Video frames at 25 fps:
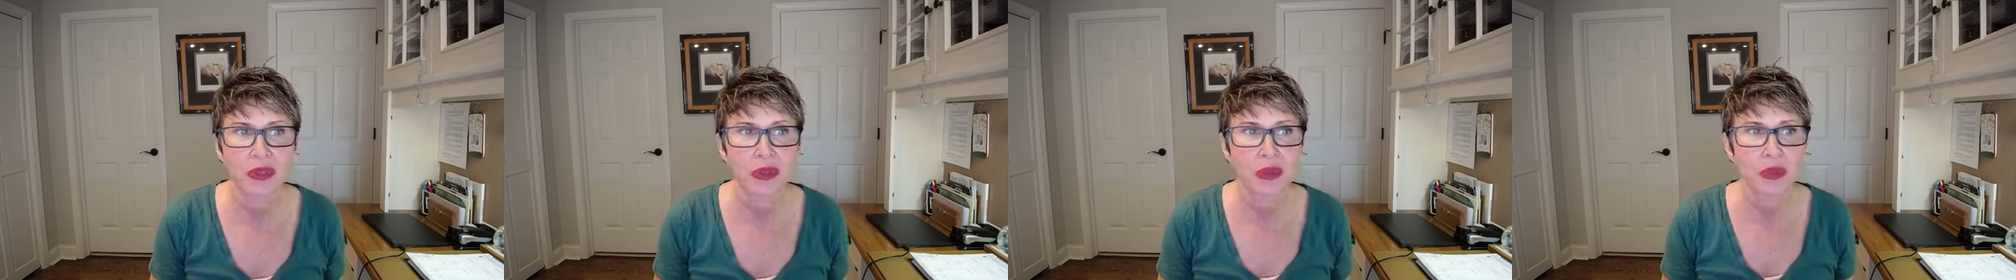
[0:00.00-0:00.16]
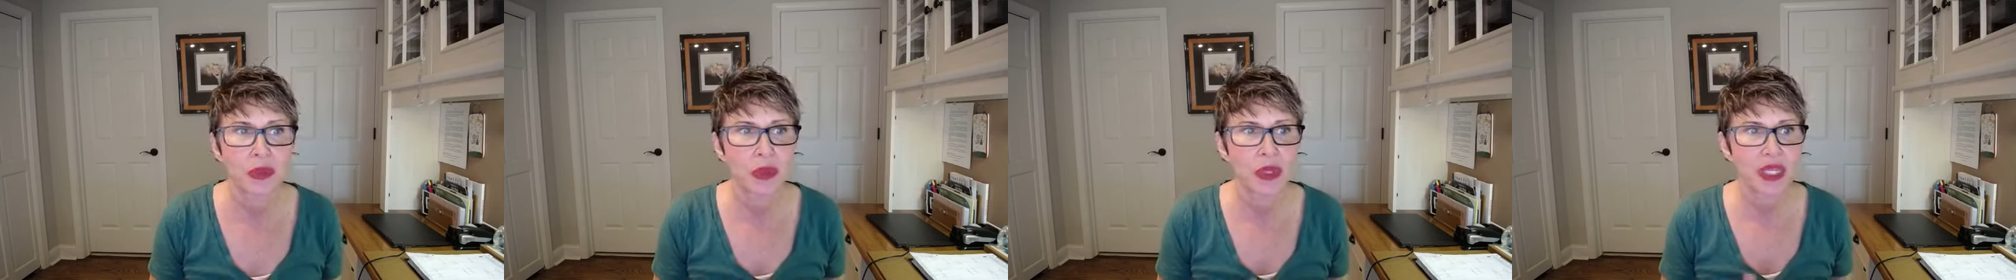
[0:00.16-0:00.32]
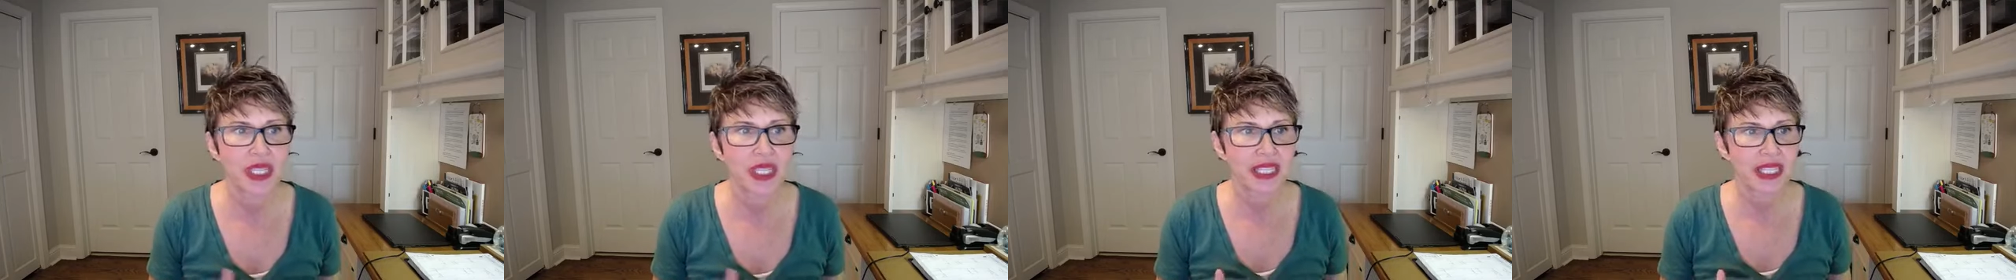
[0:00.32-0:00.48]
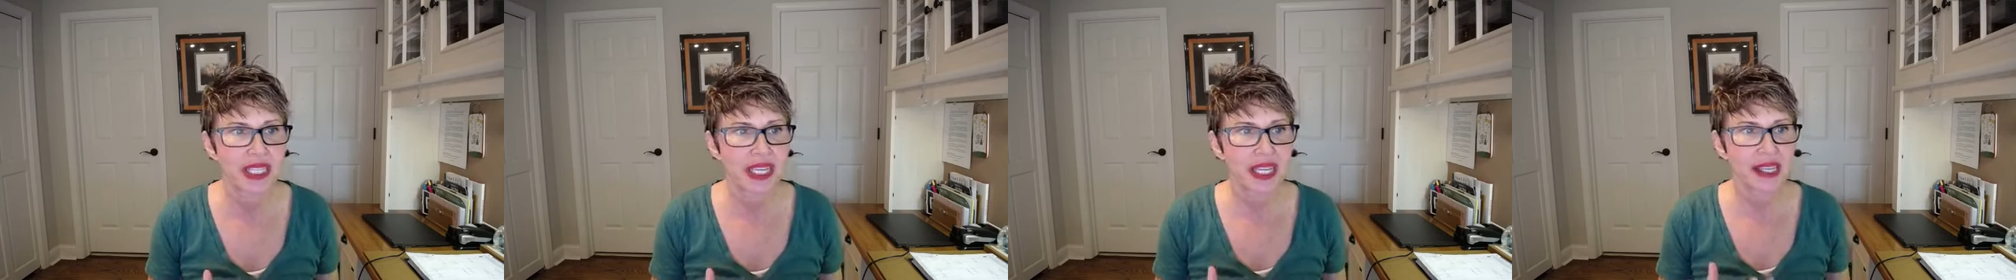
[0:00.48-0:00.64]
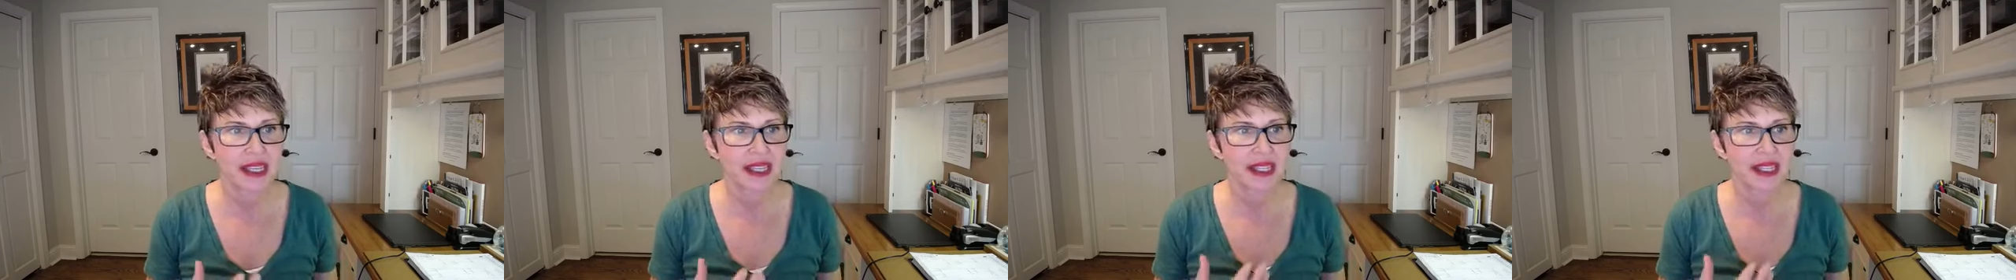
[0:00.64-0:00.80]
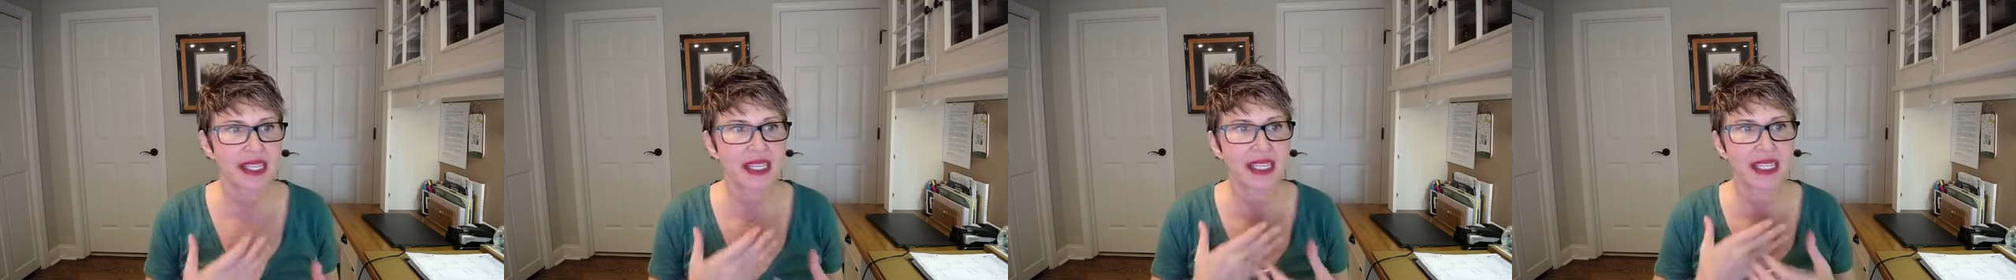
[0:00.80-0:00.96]
we
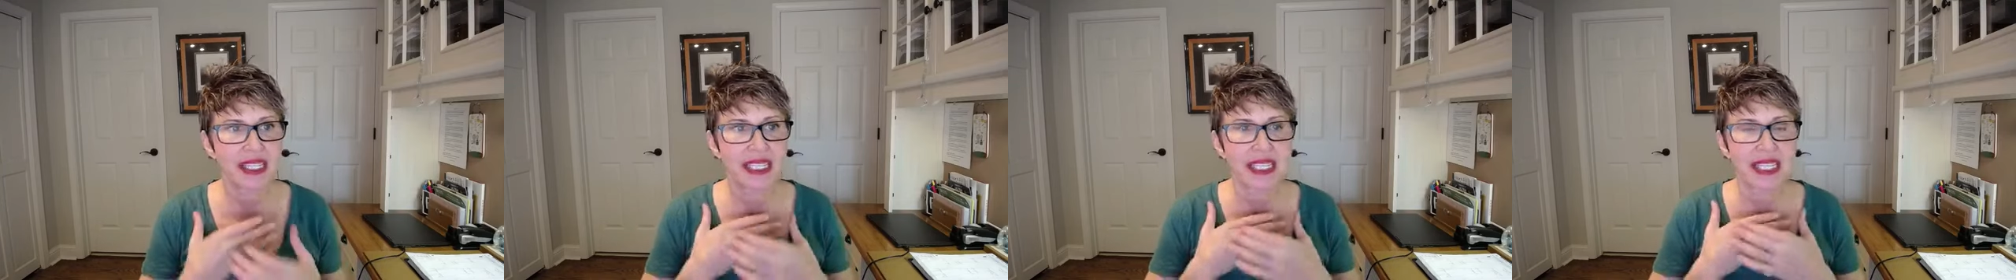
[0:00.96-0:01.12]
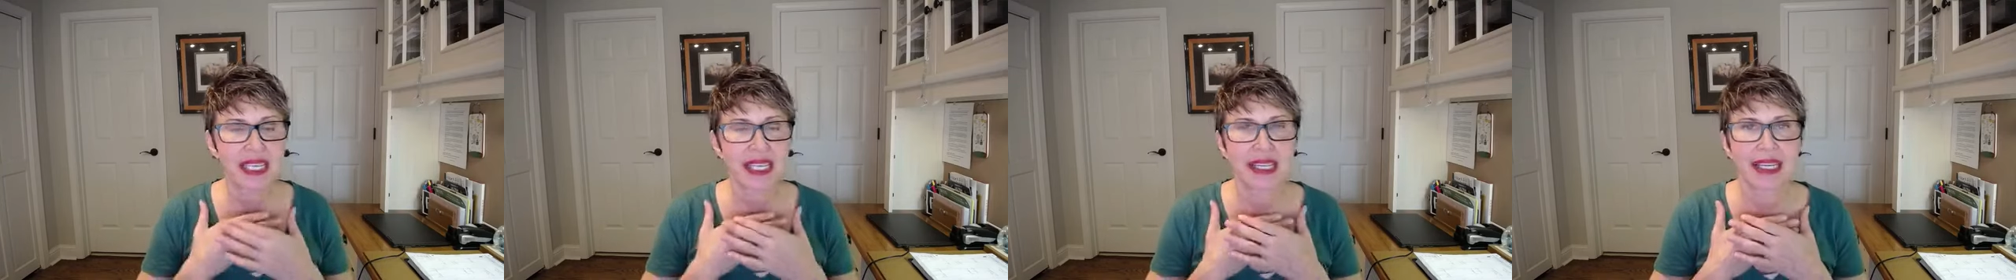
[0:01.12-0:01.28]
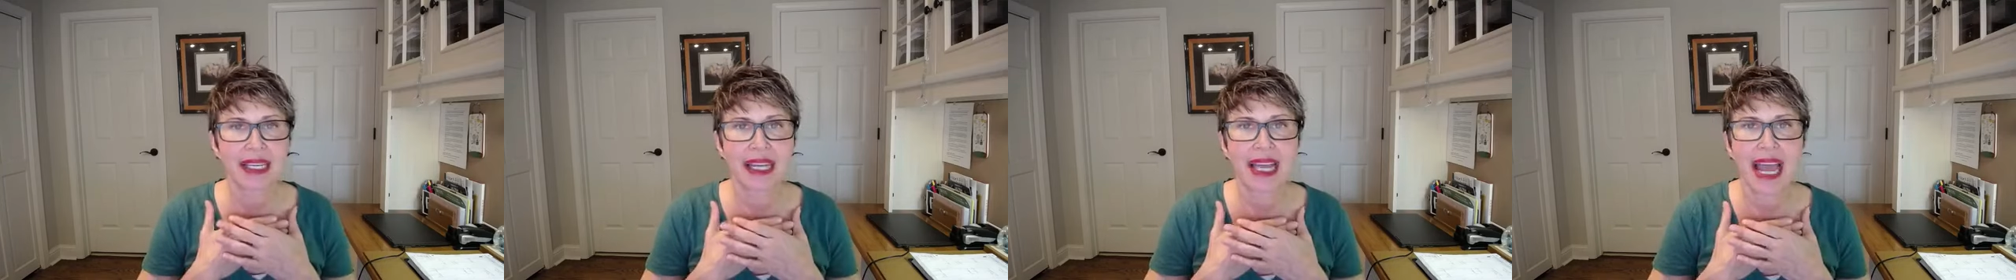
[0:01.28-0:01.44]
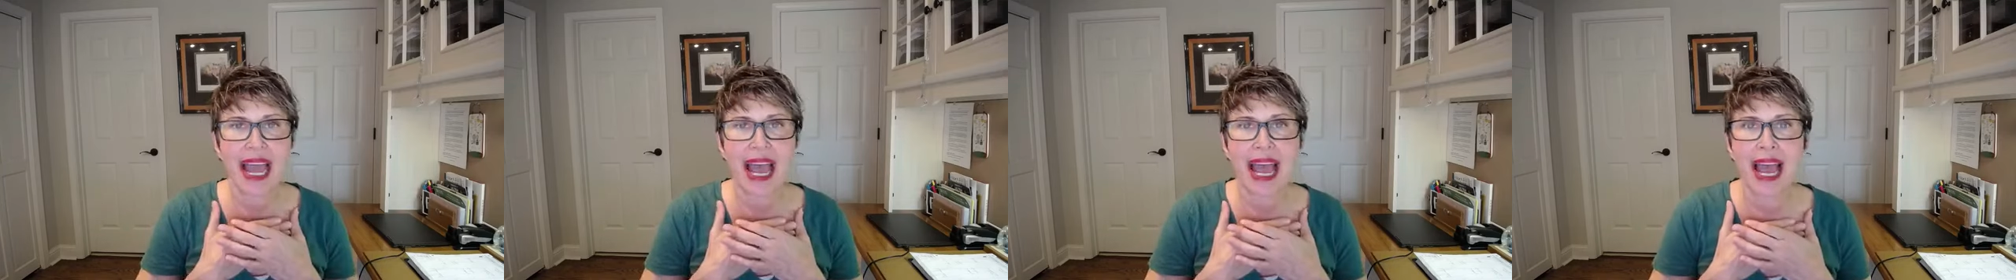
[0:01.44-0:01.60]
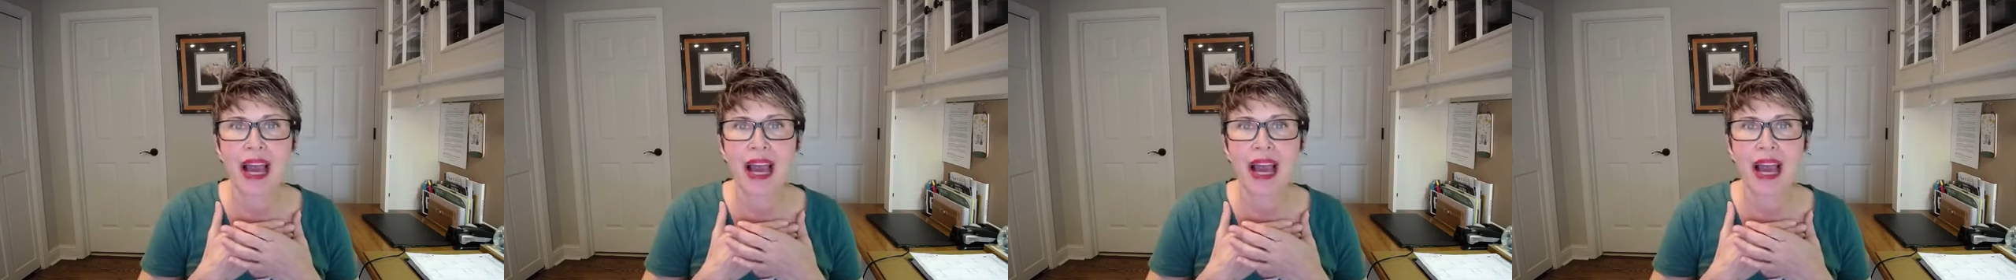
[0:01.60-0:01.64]
say things in